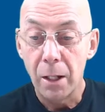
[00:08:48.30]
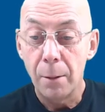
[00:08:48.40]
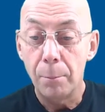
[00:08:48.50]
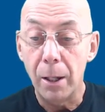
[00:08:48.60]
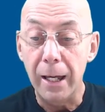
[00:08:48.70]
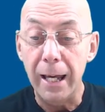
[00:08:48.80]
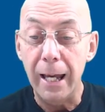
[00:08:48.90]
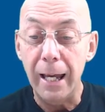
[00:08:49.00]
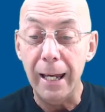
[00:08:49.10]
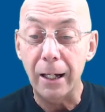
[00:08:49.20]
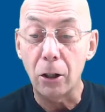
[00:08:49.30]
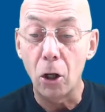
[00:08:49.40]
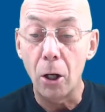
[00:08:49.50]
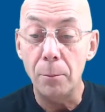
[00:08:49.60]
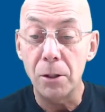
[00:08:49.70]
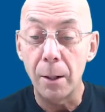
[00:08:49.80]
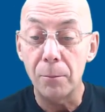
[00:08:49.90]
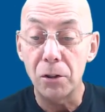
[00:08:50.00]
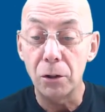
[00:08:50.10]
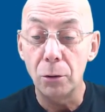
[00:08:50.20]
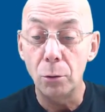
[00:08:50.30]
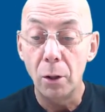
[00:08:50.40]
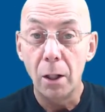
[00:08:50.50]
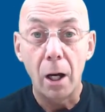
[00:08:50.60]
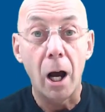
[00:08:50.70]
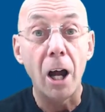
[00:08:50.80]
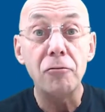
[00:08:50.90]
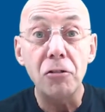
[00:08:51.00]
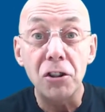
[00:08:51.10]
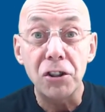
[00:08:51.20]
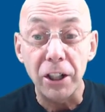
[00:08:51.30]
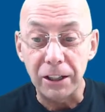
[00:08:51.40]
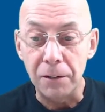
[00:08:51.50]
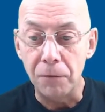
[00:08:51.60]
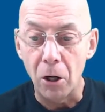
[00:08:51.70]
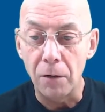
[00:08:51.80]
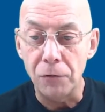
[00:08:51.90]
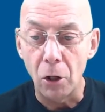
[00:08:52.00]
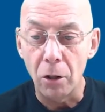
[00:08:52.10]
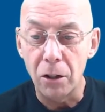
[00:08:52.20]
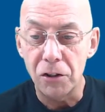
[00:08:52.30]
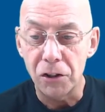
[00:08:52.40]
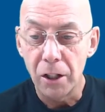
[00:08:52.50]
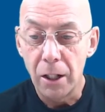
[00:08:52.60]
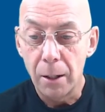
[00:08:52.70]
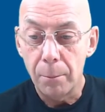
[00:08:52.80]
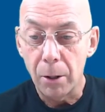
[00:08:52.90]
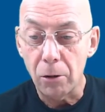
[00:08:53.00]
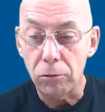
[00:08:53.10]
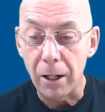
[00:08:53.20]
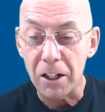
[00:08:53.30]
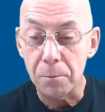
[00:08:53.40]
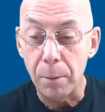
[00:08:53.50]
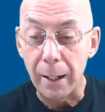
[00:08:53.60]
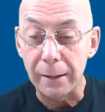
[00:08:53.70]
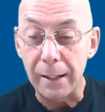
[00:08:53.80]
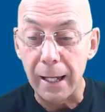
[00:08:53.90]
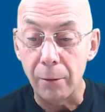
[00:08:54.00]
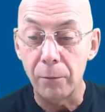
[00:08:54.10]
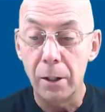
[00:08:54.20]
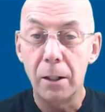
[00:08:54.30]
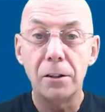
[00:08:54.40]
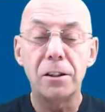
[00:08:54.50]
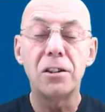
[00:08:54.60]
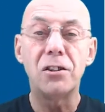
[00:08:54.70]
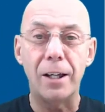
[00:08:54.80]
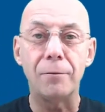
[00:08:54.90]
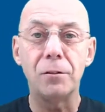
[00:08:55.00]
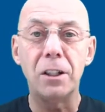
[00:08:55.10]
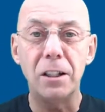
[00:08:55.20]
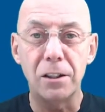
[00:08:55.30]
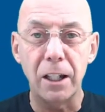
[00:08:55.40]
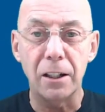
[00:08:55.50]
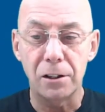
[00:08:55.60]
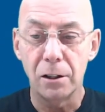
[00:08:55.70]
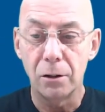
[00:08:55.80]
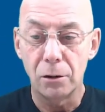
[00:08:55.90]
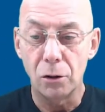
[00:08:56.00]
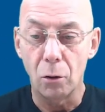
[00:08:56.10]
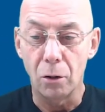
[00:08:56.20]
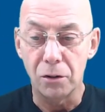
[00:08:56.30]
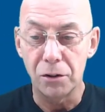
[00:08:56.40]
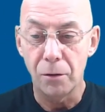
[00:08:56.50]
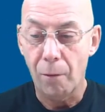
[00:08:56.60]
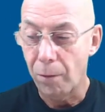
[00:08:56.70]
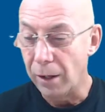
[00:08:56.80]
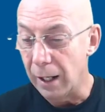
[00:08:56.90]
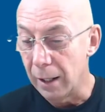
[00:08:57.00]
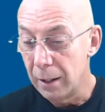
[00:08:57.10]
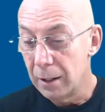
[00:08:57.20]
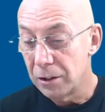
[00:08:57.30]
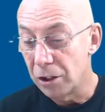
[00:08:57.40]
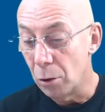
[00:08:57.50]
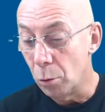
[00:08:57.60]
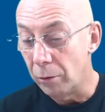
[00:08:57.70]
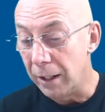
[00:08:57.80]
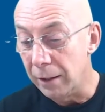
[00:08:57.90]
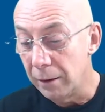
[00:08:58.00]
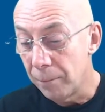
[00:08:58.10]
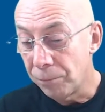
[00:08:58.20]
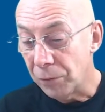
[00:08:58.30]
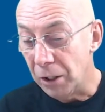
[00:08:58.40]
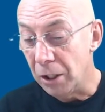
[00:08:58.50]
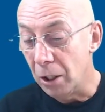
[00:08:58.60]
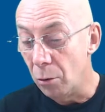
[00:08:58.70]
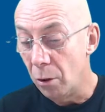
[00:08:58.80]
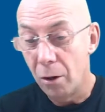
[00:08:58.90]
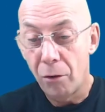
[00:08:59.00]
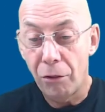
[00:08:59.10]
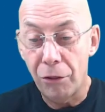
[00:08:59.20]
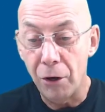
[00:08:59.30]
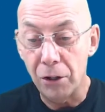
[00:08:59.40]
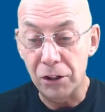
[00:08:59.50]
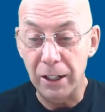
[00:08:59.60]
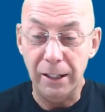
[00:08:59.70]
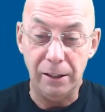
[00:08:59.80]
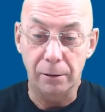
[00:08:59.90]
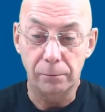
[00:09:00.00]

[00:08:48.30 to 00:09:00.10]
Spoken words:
but here it climbed up to $165, but crashed back down to $76. Yeah, so we're in, you know, 13.